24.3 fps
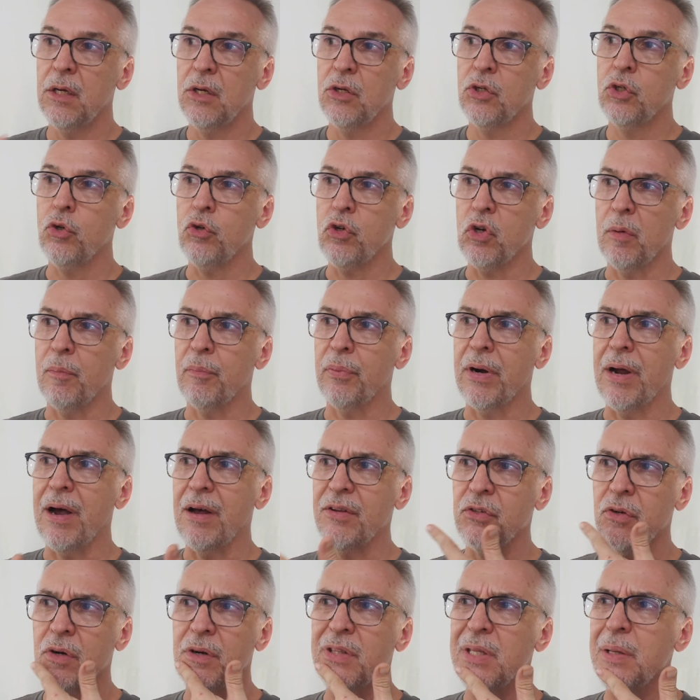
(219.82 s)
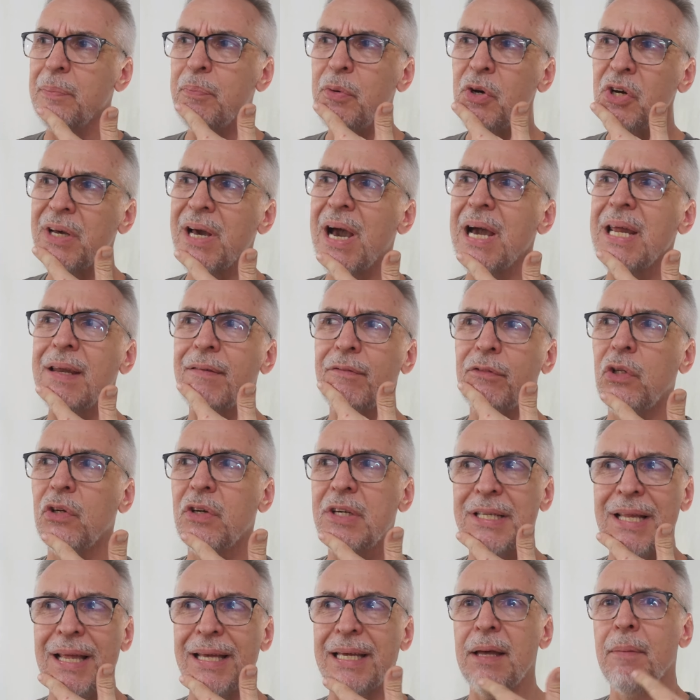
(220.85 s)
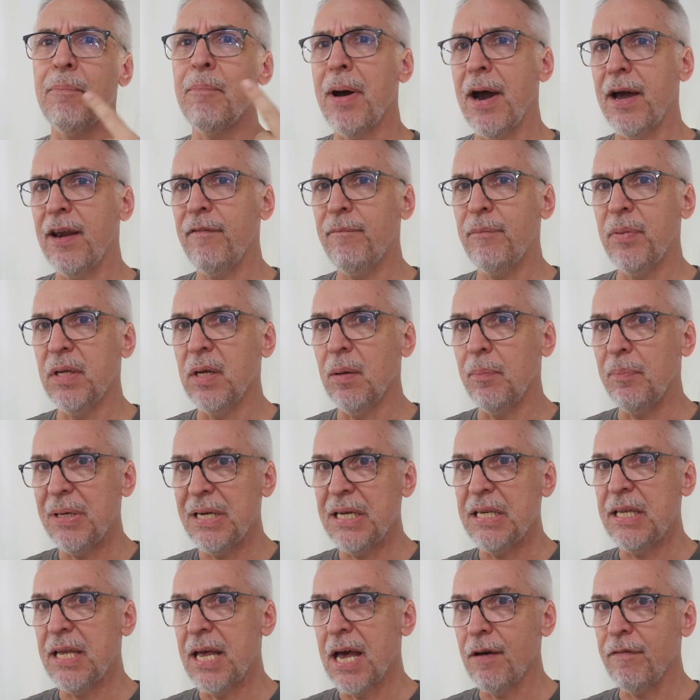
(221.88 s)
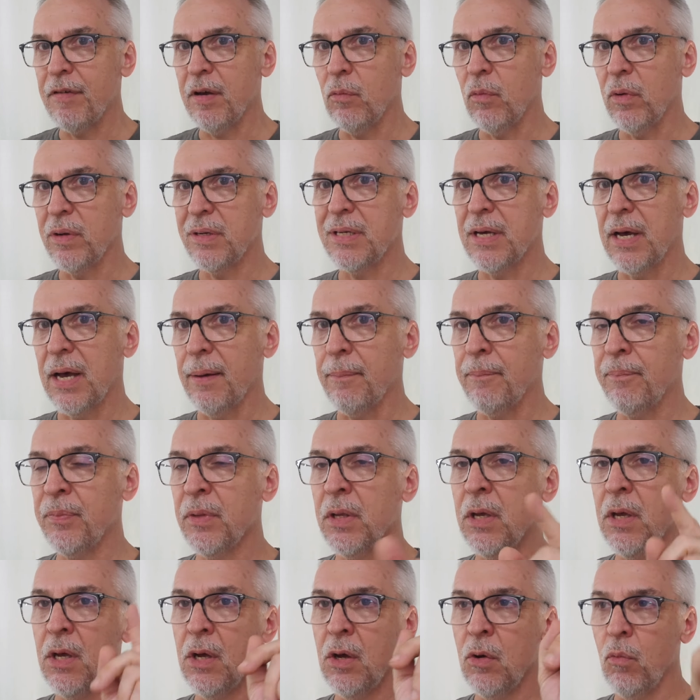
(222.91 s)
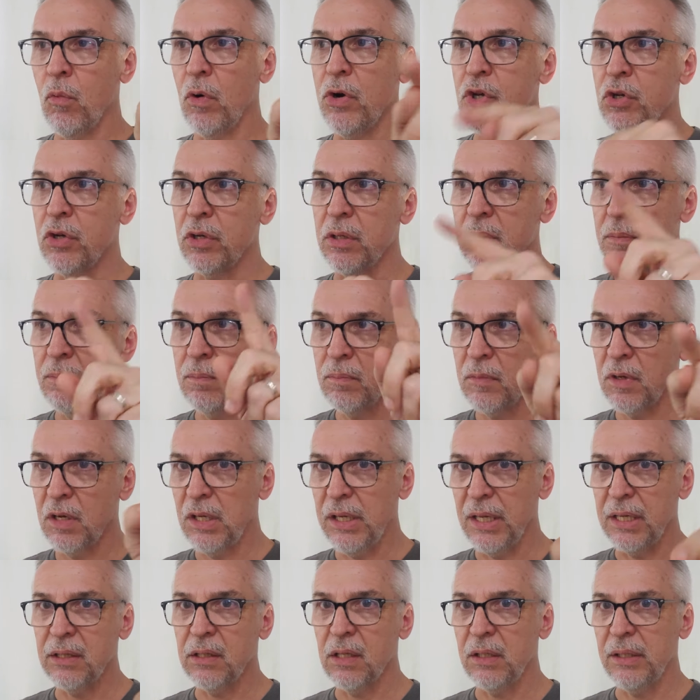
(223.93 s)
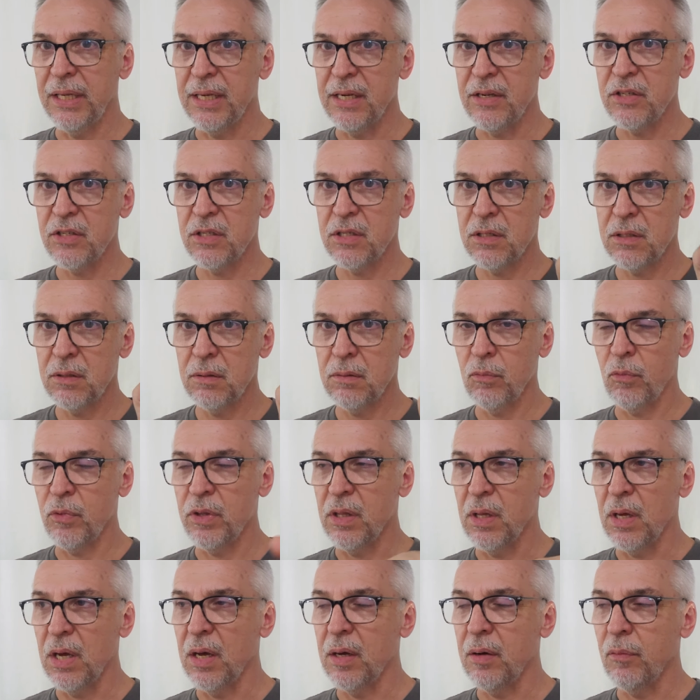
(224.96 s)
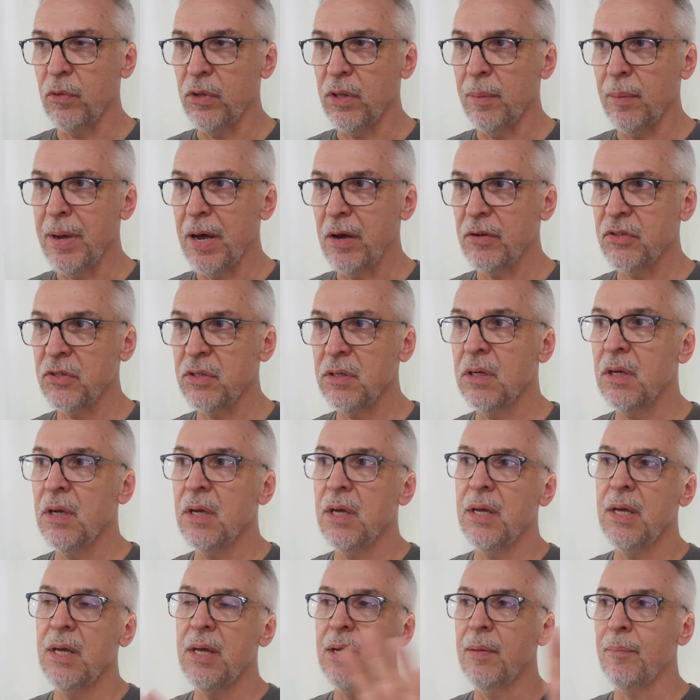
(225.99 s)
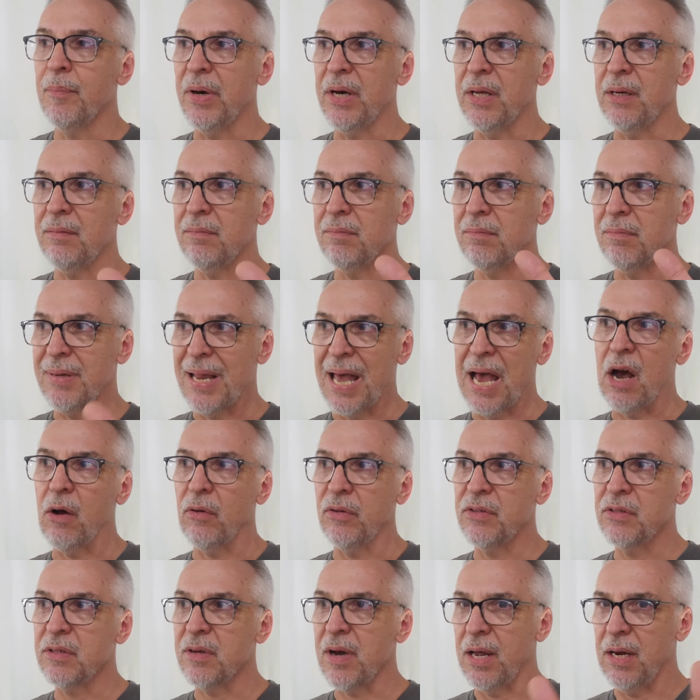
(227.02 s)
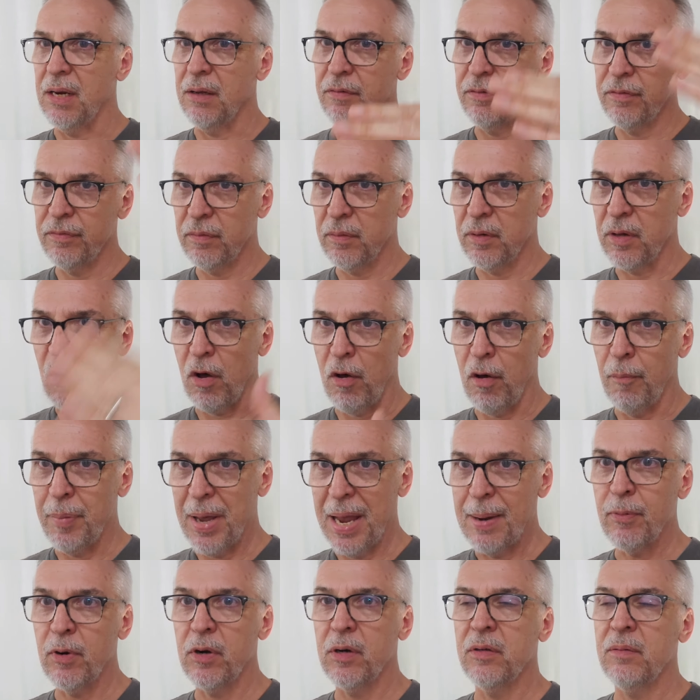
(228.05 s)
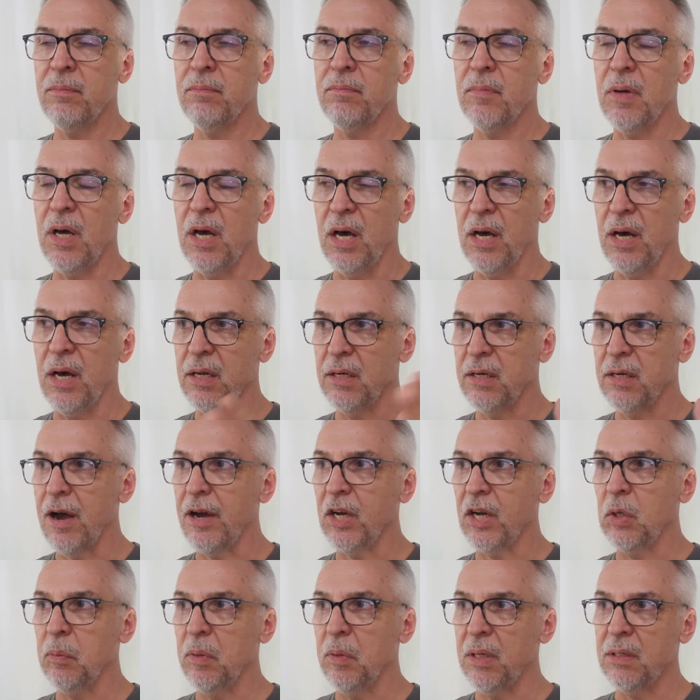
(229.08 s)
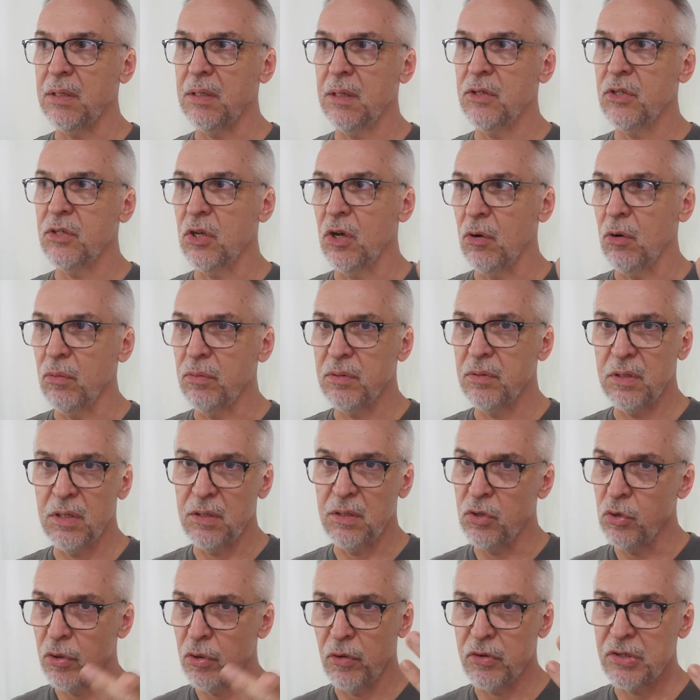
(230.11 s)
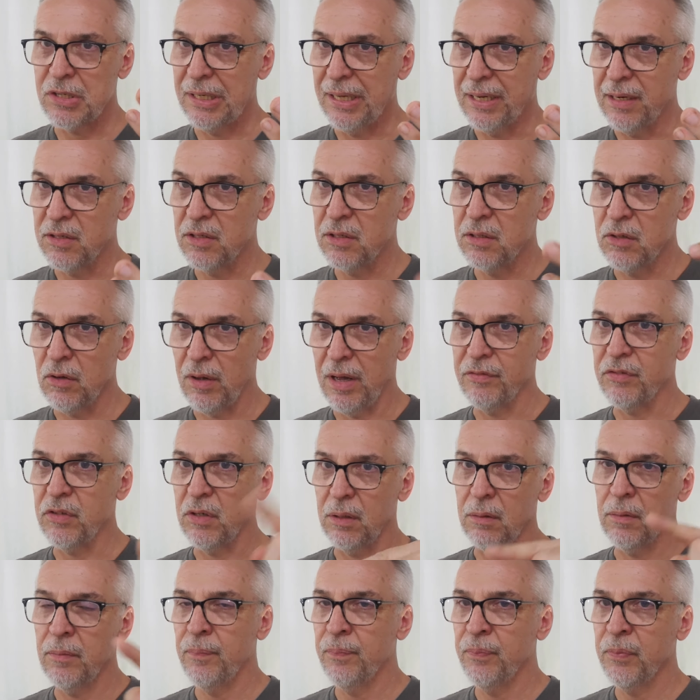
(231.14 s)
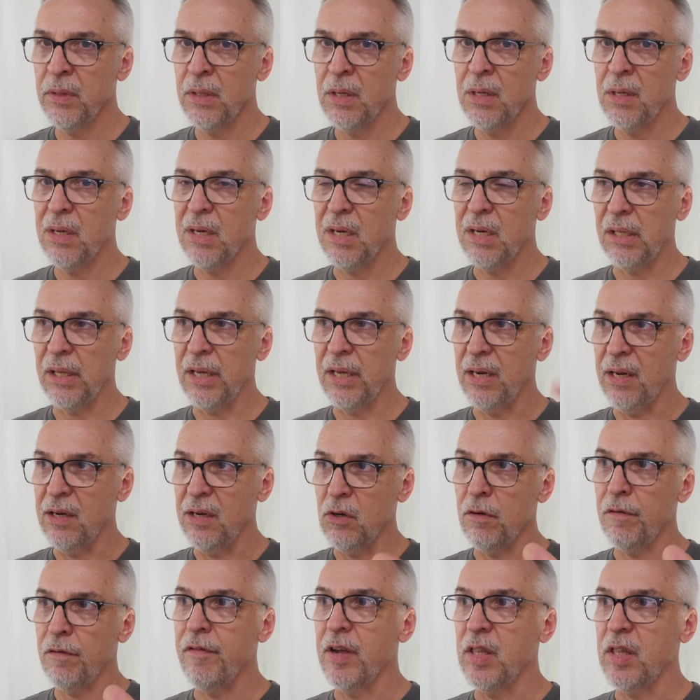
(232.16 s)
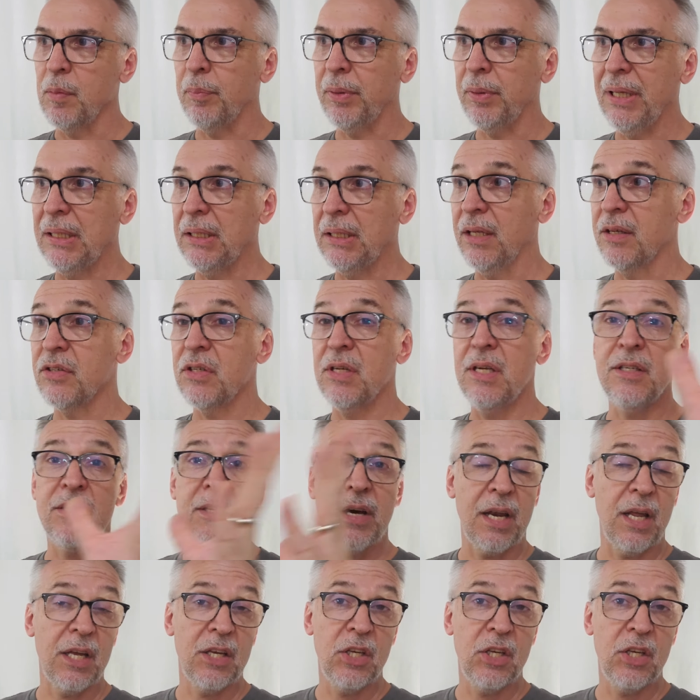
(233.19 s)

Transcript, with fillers: to your browser. The book kind of looks like it might have been a PDF at one time where you could click the links with a, with a mouse. But now it's kind of all paper uh, document. So to do those links, you'll have to click it in. You'll find the playlist. He's got a